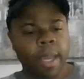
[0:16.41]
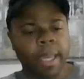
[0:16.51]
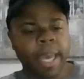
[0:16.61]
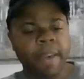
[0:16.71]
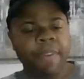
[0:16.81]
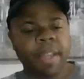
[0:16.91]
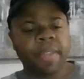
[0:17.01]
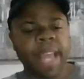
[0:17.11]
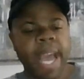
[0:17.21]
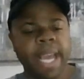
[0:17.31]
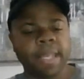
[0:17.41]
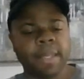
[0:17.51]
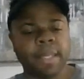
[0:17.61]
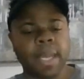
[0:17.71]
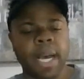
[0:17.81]
Giving
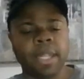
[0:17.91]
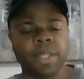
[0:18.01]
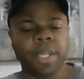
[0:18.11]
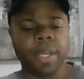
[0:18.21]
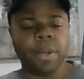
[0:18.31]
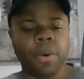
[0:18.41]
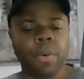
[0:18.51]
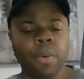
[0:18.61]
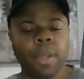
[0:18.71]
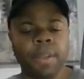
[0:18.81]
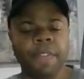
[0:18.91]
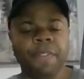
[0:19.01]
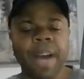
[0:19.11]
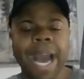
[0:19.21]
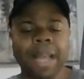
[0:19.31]
thanks unto the
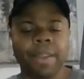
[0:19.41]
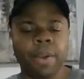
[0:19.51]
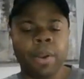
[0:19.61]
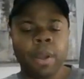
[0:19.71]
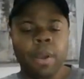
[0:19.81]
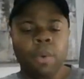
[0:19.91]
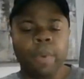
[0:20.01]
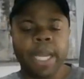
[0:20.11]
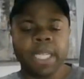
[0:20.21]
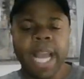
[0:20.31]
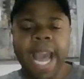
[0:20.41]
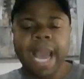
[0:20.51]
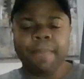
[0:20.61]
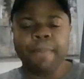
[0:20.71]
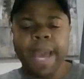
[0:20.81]
Father which
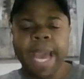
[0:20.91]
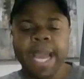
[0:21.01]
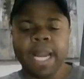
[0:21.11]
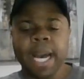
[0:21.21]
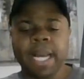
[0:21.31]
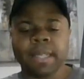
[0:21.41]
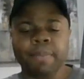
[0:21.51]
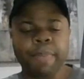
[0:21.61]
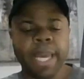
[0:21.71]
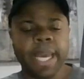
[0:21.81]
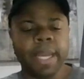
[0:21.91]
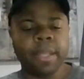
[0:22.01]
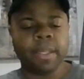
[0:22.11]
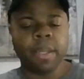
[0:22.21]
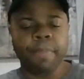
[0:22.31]
had made us
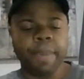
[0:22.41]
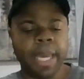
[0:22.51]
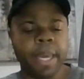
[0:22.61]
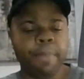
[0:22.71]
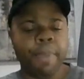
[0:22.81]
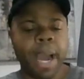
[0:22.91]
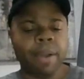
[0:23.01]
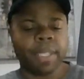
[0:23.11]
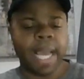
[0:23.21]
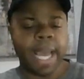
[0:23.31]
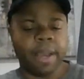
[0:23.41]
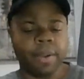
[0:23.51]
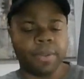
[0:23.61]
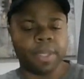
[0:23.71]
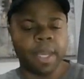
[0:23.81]
meet to be
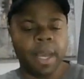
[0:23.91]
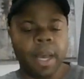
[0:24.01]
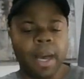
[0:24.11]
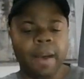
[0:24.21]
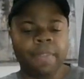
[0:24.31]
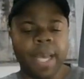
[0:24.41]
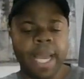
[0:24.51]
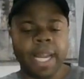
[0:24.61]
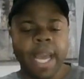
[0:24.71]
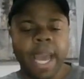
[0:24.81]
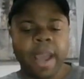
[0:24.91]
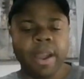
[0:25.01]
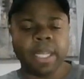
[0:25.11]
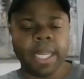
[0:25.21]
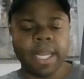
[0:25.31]
partakers of the
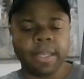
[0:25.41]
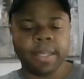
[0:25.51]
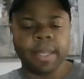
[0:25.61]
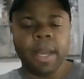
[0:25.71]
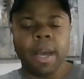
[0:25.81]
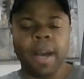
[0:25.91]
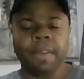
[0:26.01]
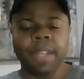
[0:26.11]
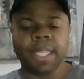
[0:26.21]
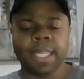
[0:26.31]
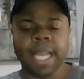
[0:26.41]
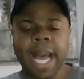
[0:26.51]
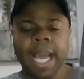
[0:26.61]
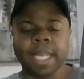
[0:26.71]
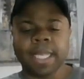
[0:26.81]
inheritance of
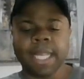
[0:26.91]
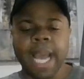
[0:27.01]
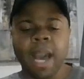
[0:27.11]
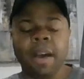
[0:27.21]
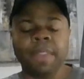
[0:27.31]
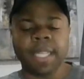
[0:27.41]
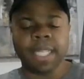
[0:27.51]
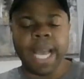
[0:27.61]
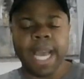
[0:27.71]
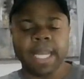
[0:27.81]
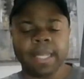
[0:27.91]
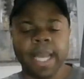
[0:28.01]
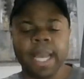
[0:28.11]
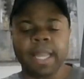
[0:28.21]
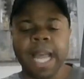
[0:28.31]
the, of the saints
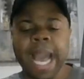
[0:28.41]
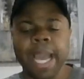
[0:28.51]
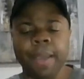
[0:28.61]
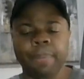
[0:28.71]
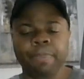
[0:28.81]
in light